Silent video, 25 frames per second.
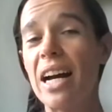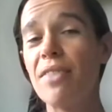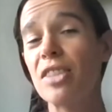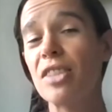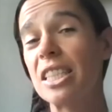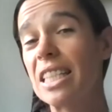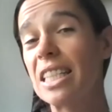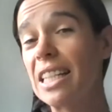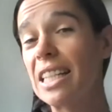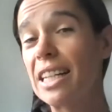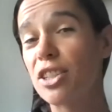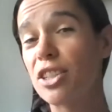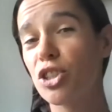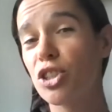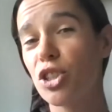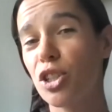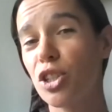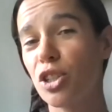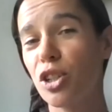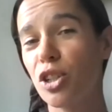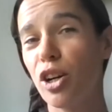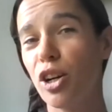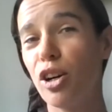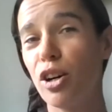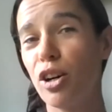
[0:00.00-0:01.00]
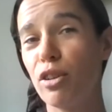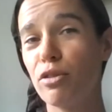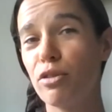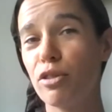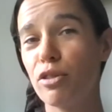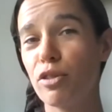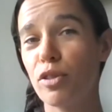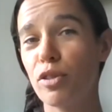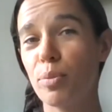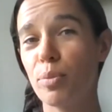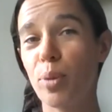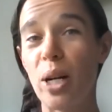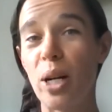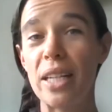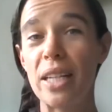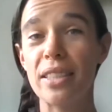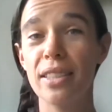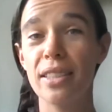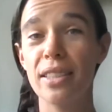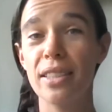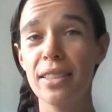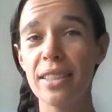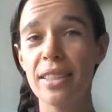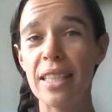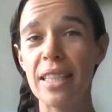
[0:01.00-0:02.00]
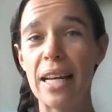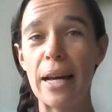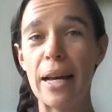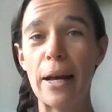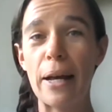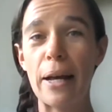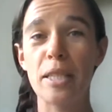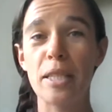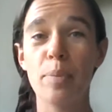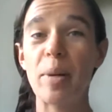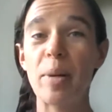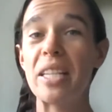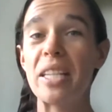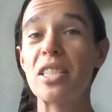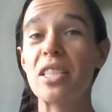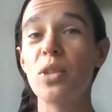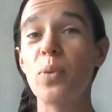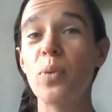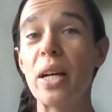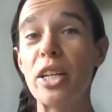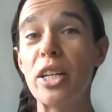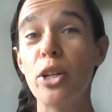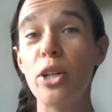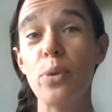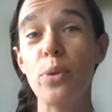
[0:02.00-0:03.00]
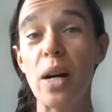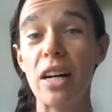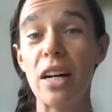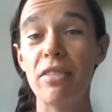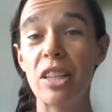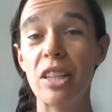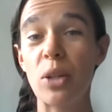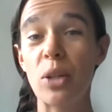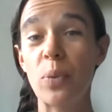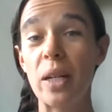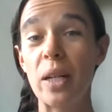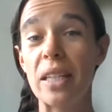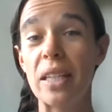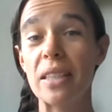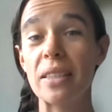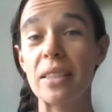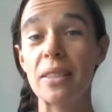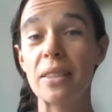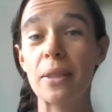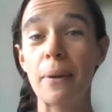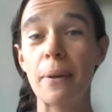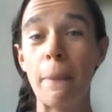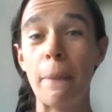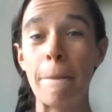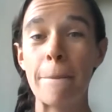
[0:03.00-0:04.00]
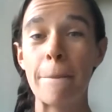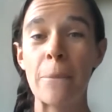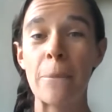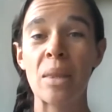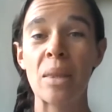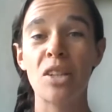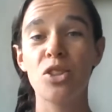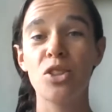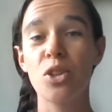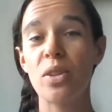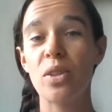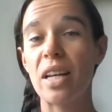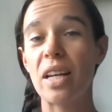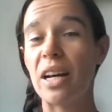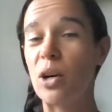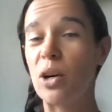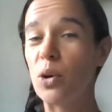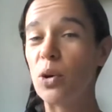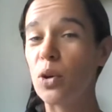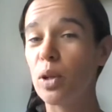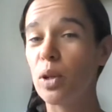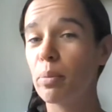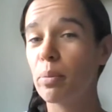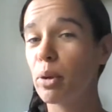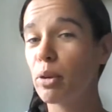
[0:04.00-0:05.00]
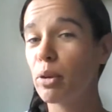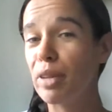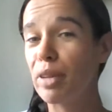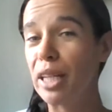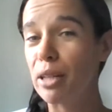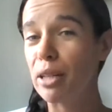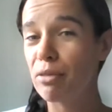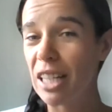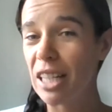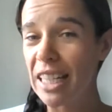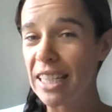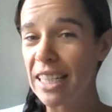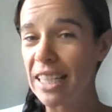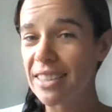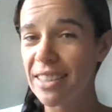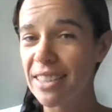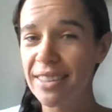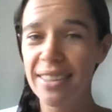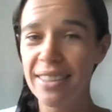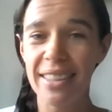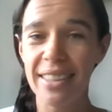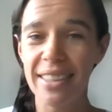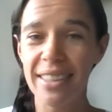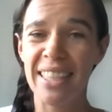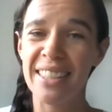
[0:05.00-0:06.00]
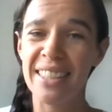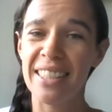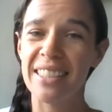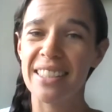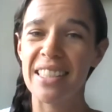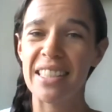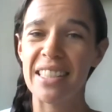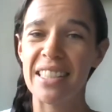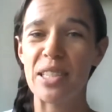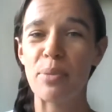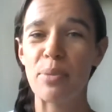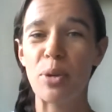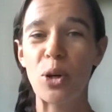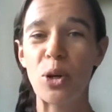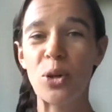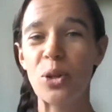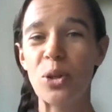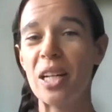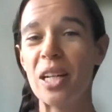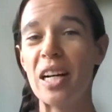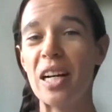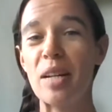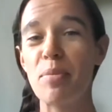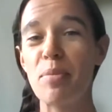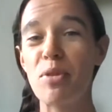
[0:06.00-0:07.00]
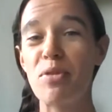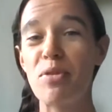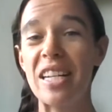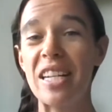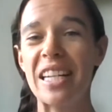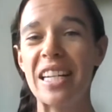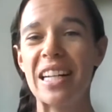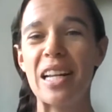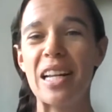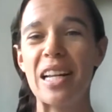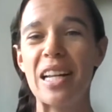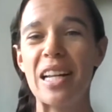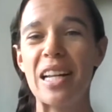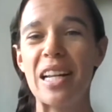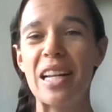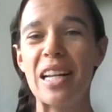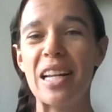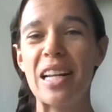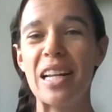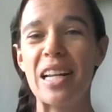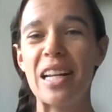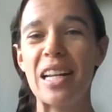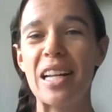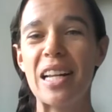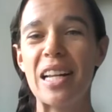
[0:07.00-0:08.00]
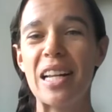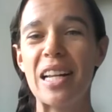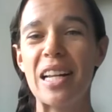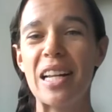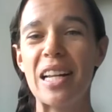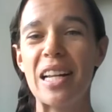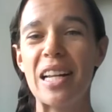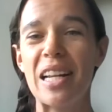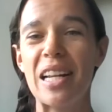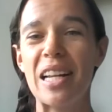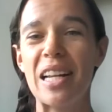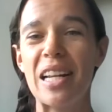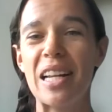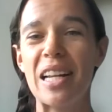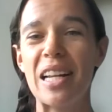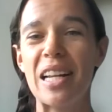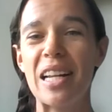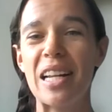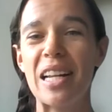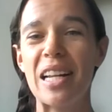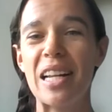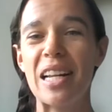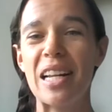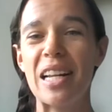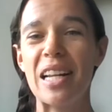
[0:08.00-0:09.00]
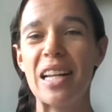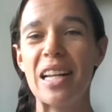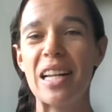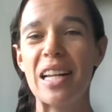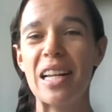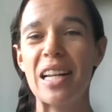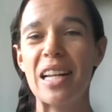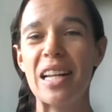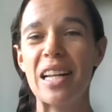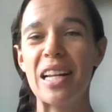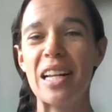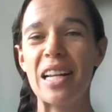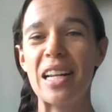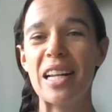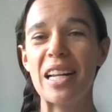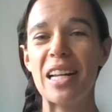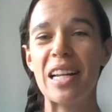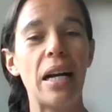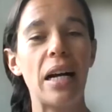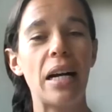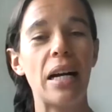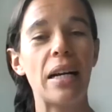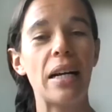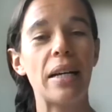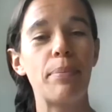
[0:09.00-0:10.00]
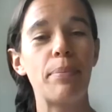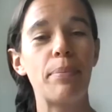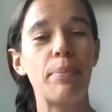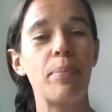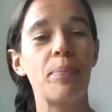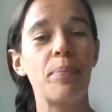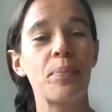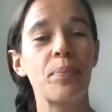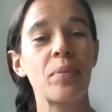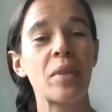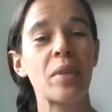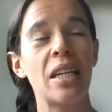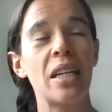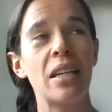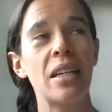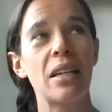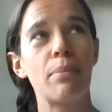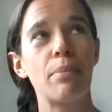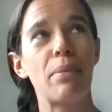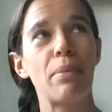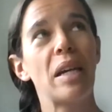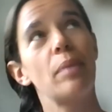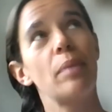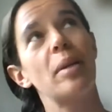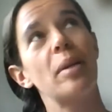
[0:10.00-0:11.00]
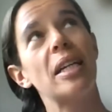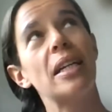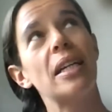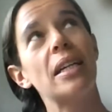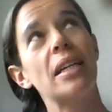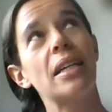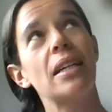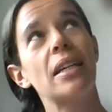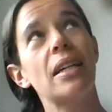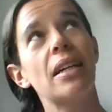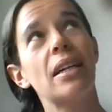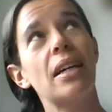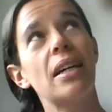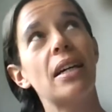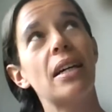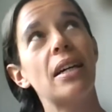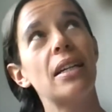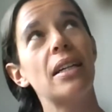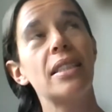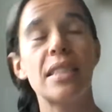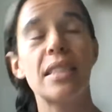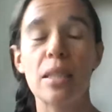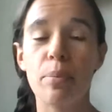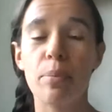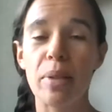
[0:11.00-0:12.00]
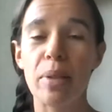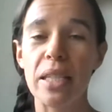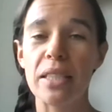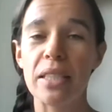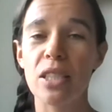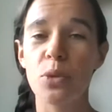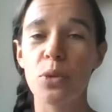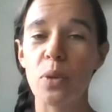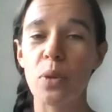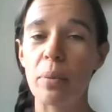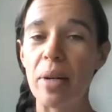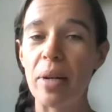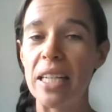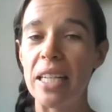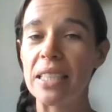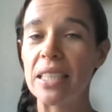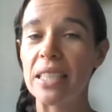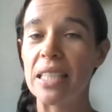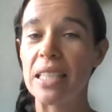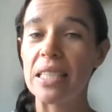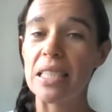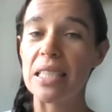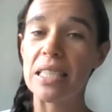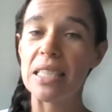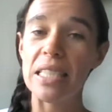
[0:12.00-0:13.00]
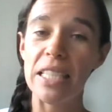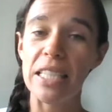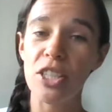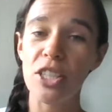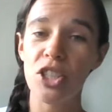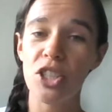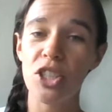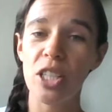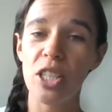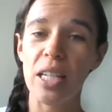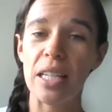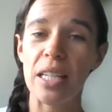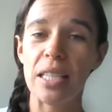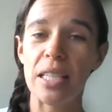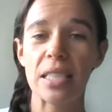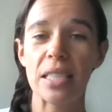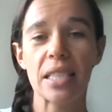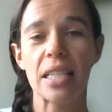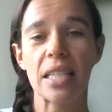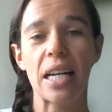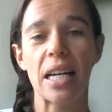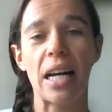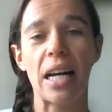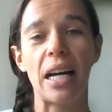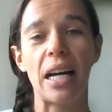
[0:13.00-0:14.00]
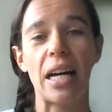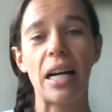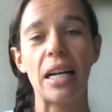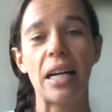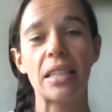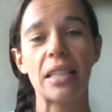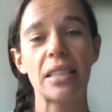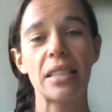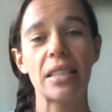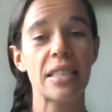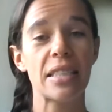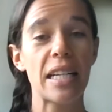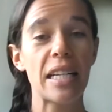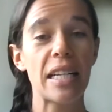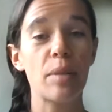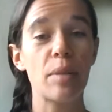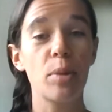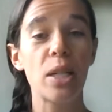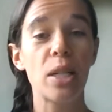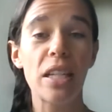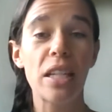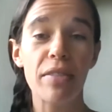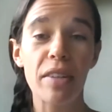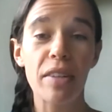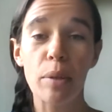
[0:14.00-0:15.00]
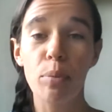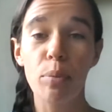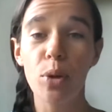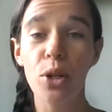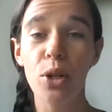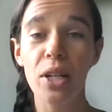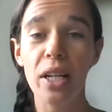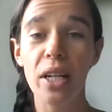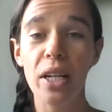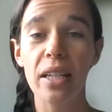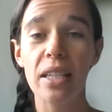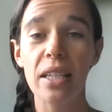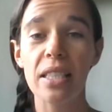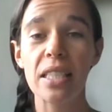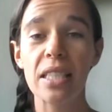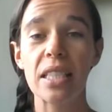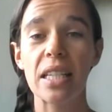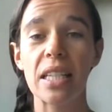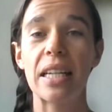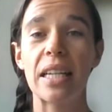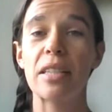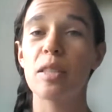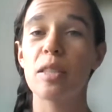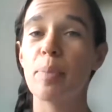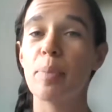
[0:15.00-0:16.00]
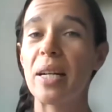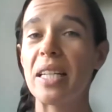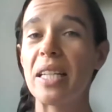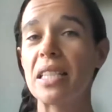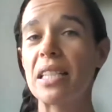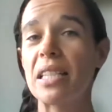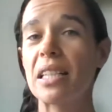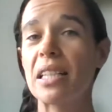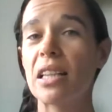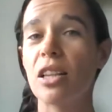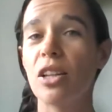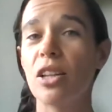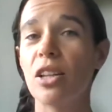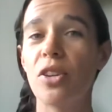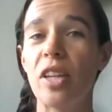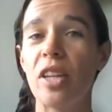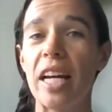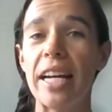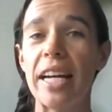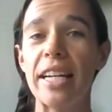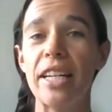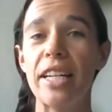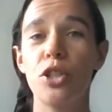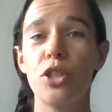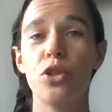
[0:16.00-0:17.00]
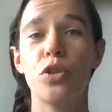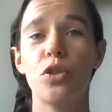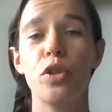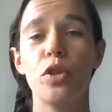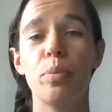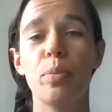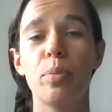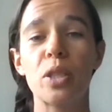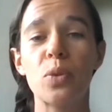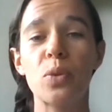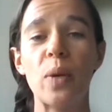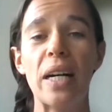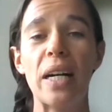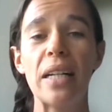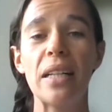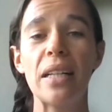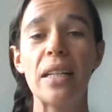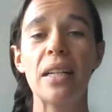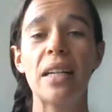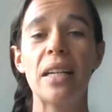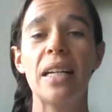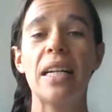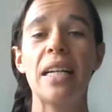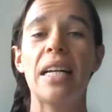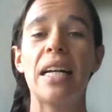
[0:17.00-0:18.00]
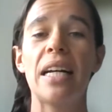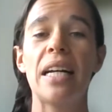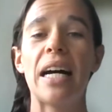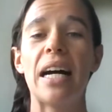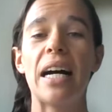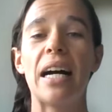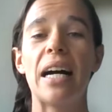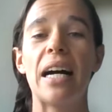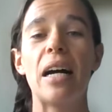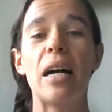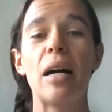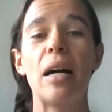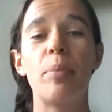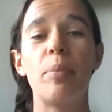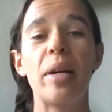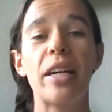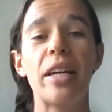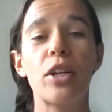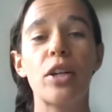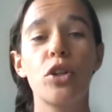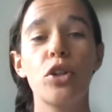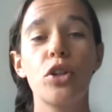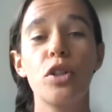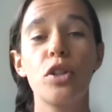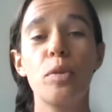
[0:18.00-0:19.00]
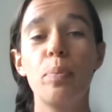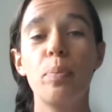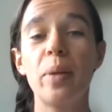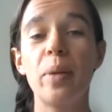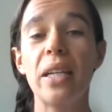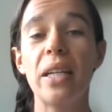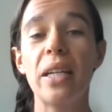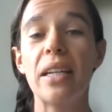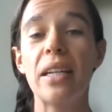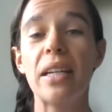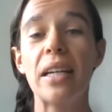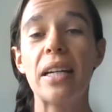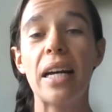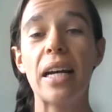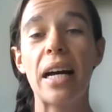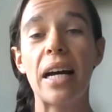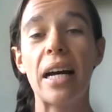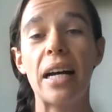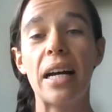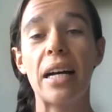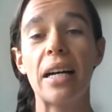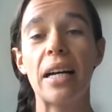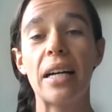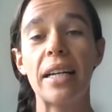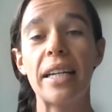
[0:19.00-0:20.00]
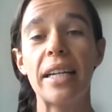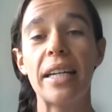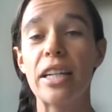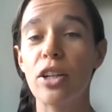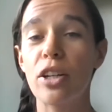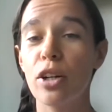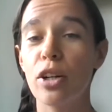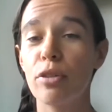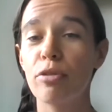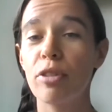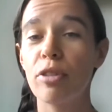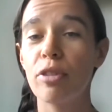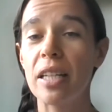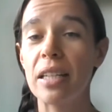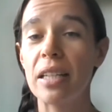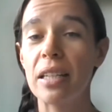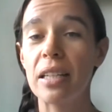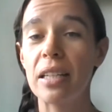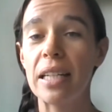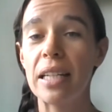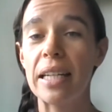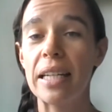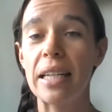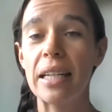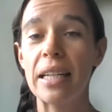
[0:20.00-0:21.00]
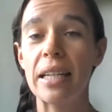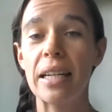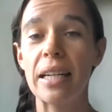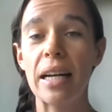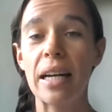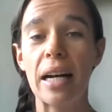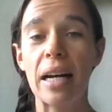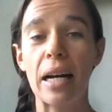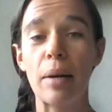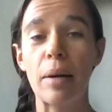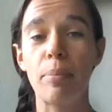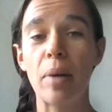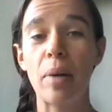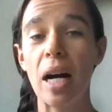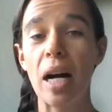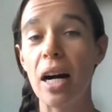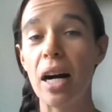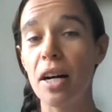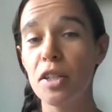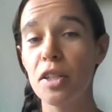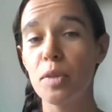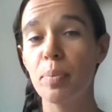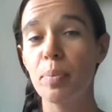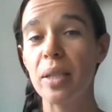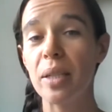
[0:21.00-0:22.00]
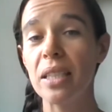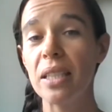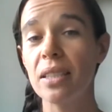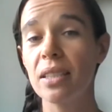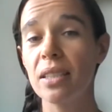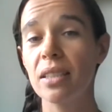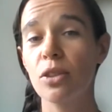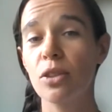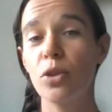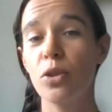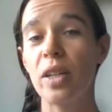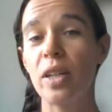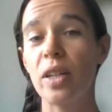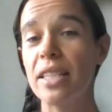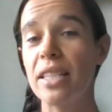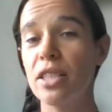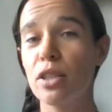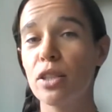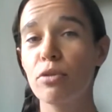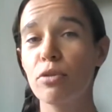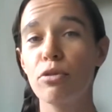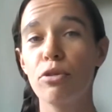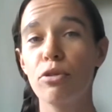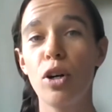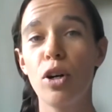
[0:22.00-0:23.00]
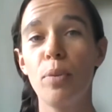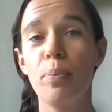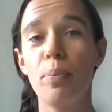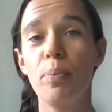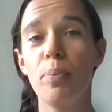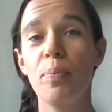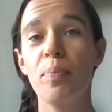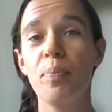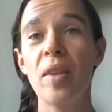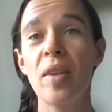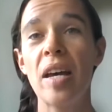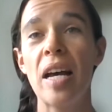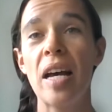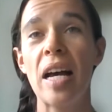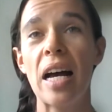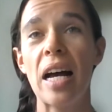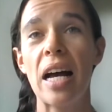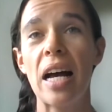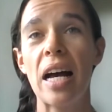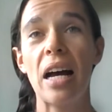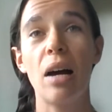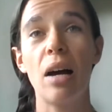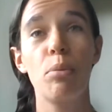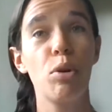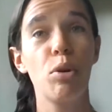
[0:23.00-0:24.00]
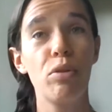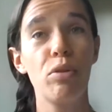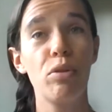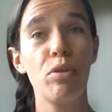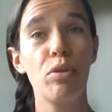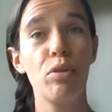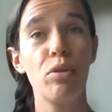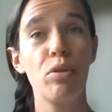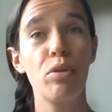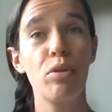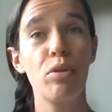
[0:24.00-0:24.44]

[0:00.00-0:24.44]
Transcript: a selection of prizes uh, depending where you are in the world. So they're all marine related, as this is an online marine club some of them. Um, maybe uh, in some places we might send a t-shirt sustainable living product it depends a little on the age group as well um, it could be uh, eco-friendly um, art piece created from uh, marine